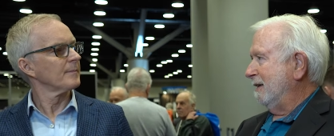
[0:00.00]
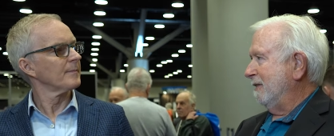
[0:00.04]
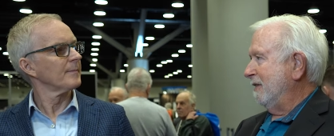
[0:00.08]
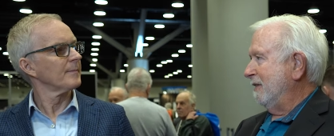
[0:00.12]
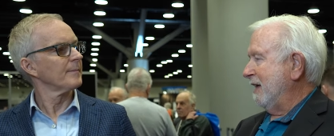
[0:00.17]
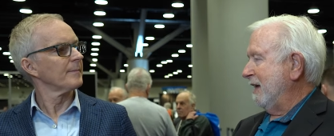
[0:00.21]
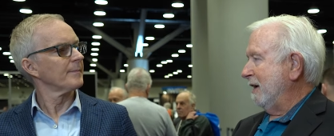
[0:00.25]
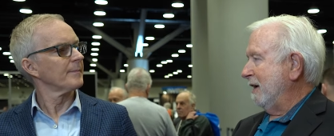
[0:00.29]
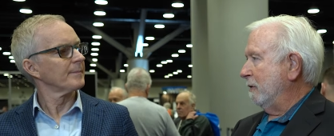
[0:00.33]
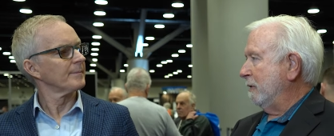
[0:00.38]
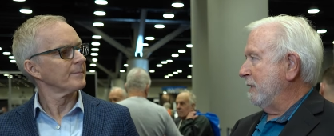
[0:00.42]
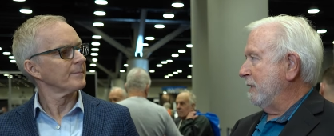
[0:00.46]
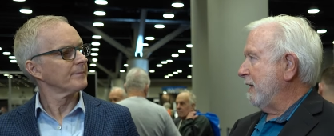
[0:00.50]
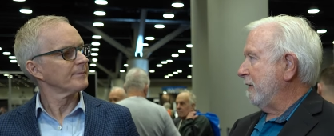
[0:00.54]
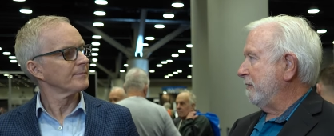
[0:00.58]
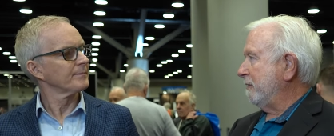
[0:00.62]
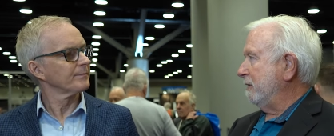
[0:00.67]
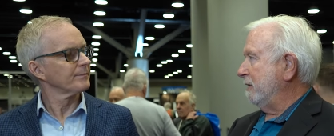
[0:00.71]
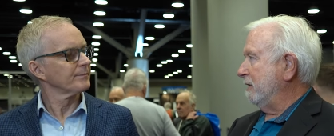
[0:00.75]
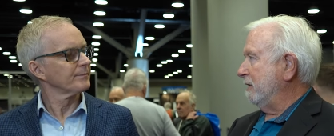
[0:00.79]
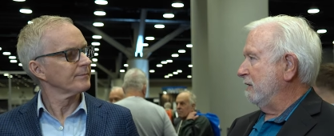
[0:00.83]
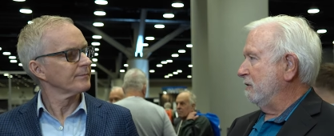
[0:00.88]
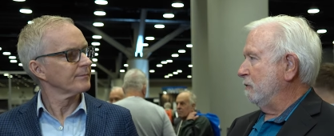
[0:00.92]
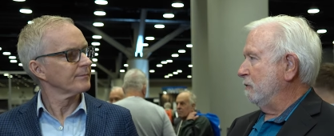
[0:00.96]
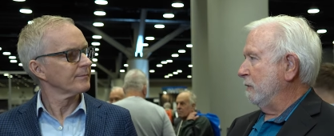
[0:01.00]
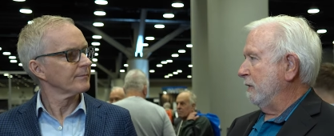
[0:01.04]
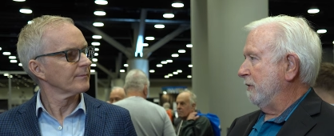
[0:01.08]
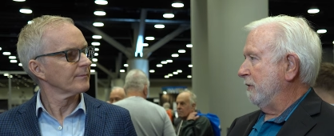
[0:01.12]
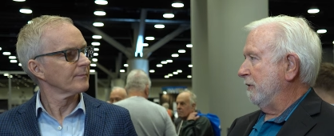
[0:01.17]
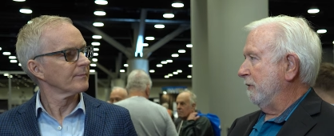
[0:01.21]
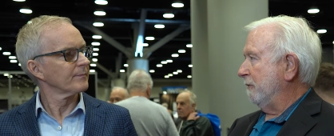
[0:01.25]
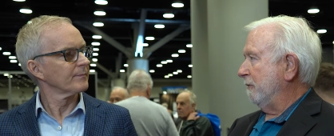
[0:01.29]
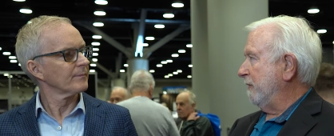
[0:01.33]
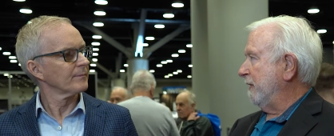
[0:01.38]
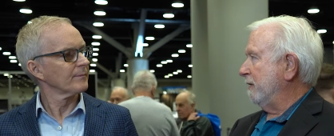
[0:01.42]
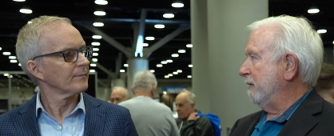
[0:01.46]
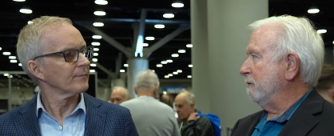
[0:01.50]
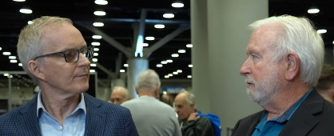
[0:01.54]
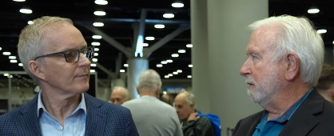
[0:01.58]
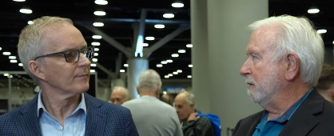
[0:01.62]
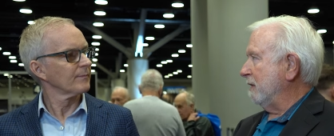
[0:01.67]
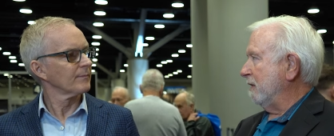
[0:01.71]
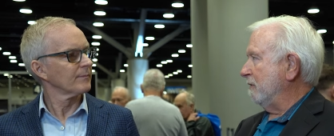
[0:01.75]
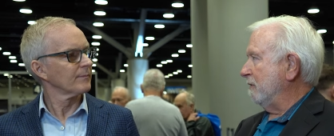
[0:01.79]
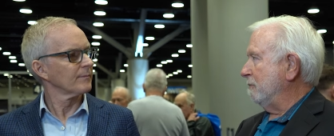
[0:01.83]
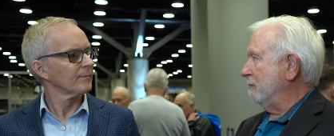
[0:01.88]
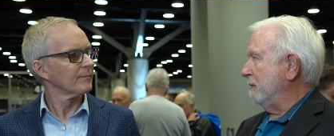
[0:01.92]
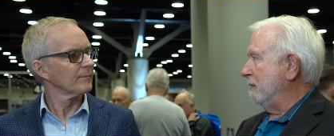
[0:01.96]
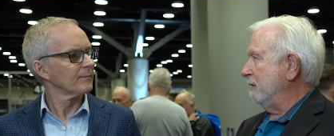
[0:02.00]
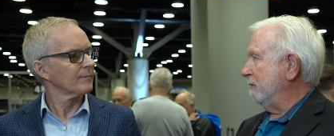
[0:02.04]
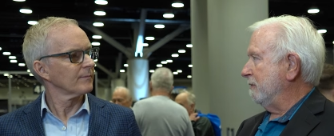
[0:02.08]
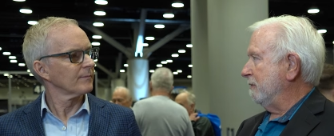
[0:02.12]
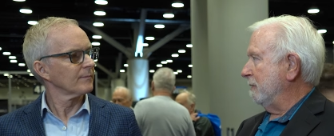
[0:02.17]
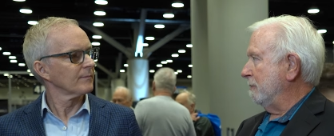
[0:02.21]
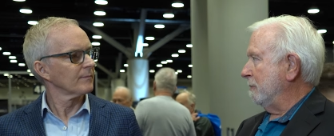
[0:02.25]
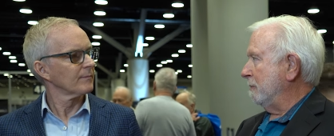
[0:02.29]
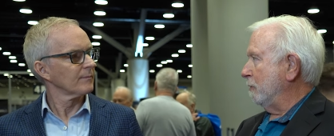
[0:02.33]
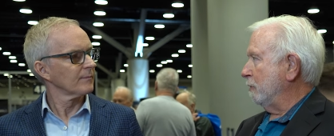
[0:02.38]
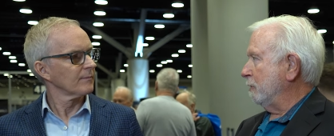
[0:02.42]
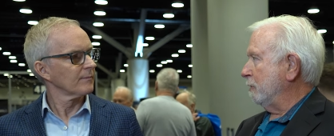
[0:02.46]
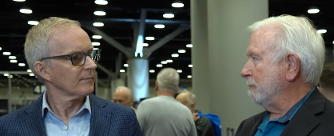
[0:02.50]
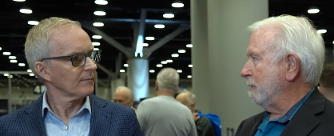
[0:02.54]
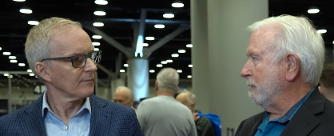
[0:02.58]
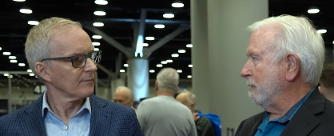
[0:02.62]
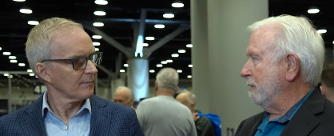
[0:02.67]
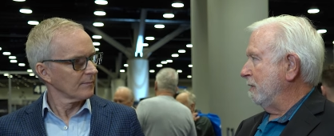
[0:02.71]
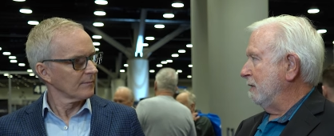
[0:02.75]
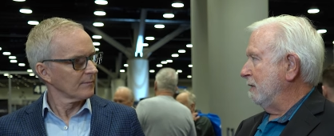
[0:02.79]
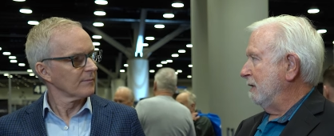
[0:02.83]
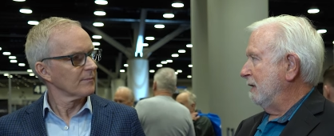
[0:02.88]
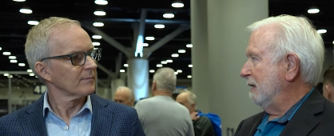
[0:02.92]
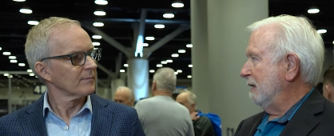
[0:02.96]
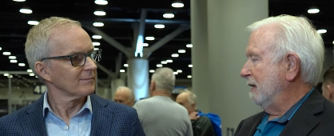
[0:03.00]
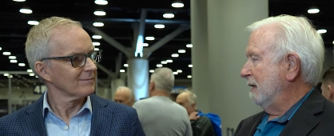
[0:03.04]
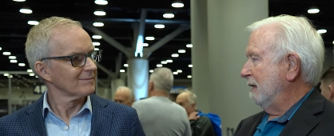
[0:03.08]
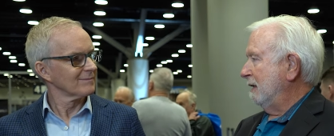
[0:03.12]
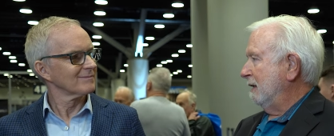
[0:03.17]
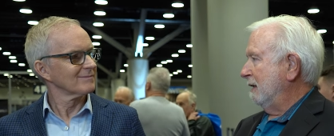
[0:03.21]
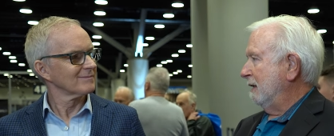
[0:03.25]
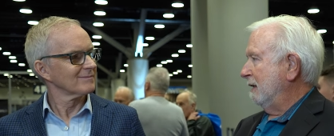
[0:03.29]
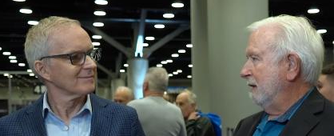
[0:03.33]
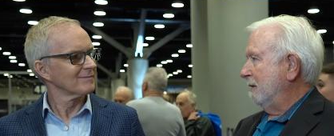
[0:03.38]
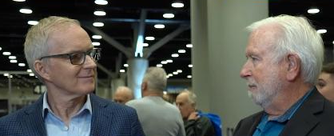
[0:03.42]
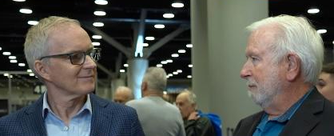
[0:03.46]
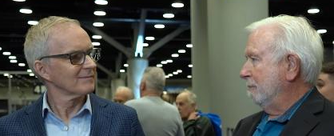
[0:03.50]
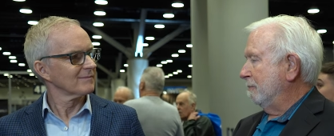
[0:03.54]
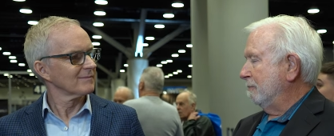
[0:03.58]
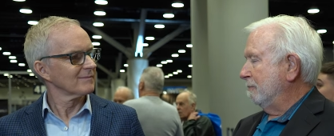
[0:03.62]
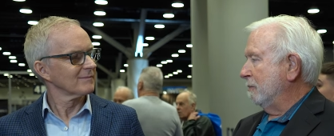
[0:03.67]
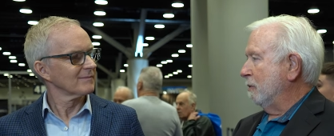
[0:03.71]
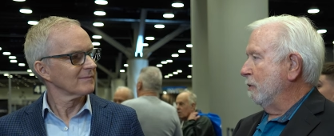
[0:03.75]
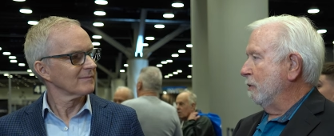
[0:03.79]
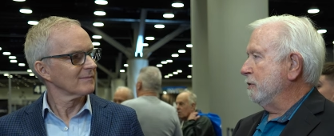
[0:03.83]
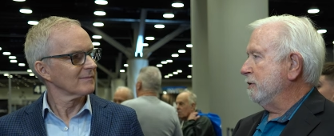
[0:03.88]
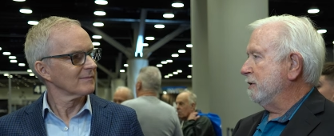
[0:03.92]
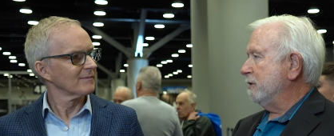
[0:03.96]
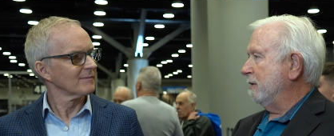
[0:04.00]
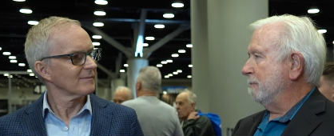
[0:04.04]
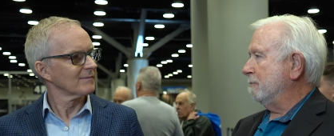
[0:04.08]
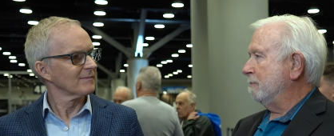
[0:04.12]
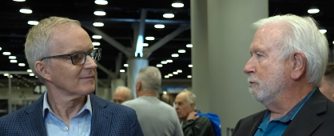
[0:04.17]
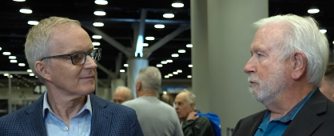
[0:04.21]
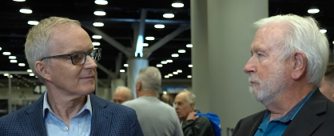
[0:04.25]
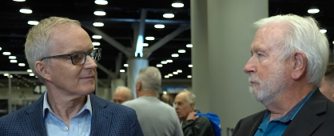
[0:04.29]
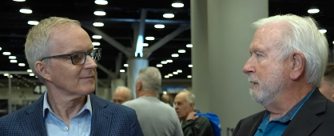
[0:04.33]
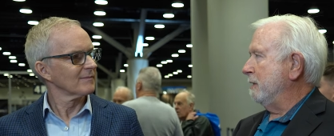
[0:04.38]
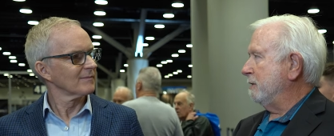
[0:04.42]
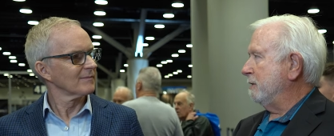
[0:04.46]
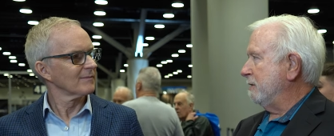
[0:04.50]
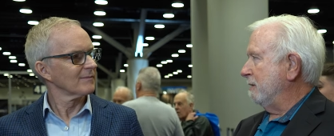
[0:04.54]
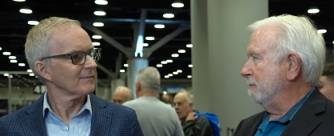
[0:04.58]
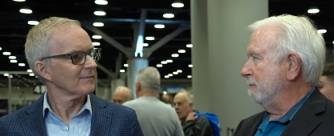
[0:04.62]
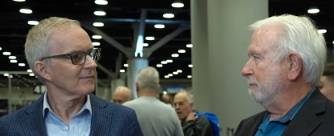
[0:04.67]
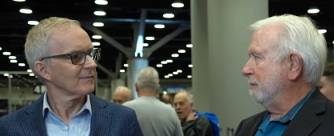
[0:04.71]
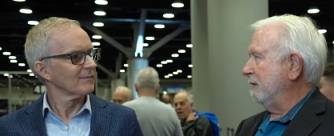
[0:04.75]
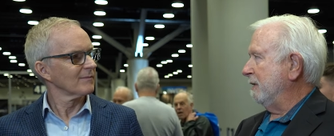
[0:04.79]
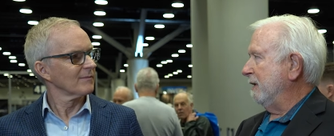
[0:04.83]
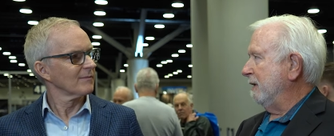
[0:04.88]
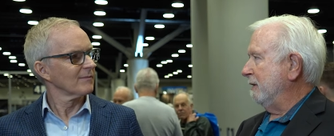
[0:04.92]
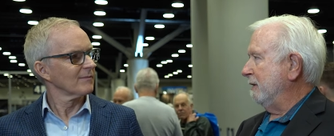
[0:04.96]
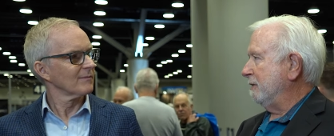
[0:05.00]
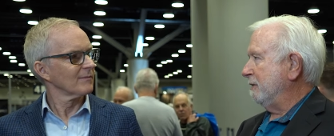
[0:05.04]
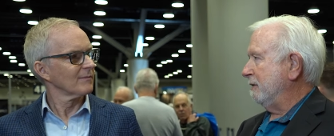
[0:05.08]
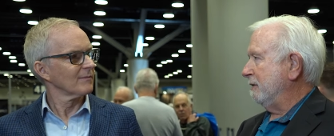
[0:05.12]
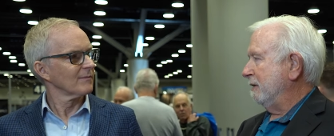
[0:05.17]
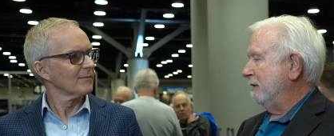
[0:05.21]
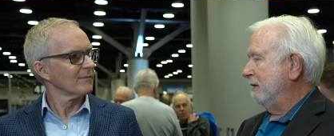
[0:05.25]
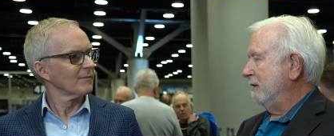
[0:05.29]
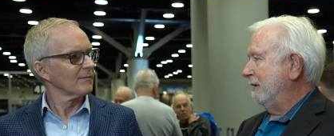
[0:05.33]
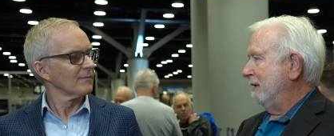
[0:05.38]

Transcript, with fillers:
Speaker 1: They don't have to deal with the federal government for the most part. Most of the permits in place,